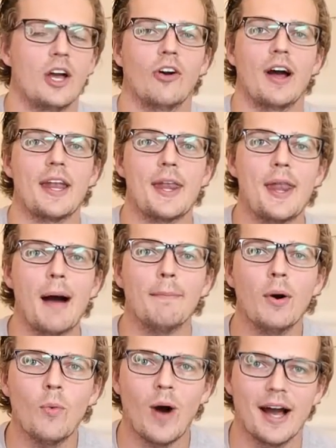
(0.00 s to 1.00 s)
All right,
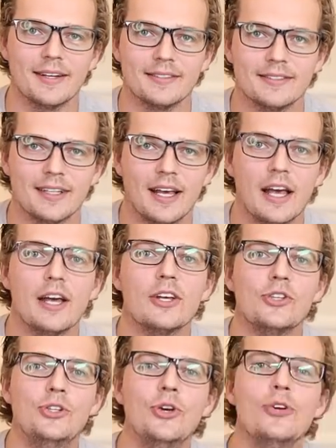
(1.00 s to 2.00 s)
number one,
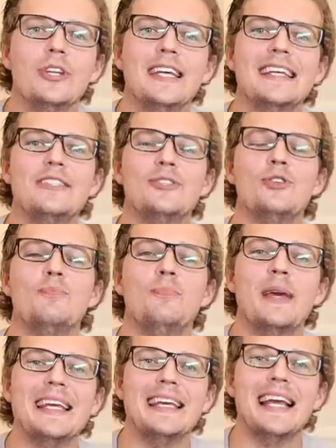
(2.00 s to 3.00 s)
you need to
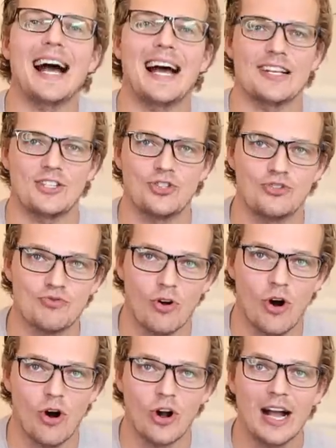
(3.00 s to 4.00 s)
be a
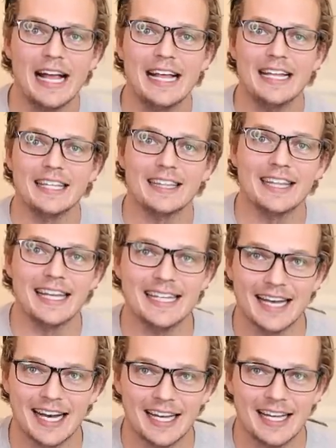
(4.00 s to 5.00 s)
strong
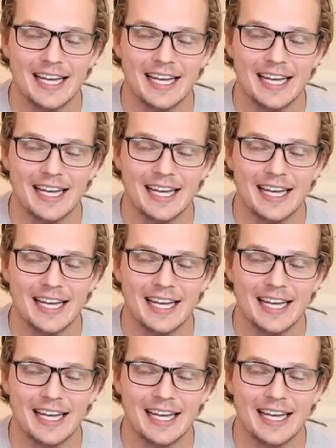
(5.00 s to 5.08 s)
leader.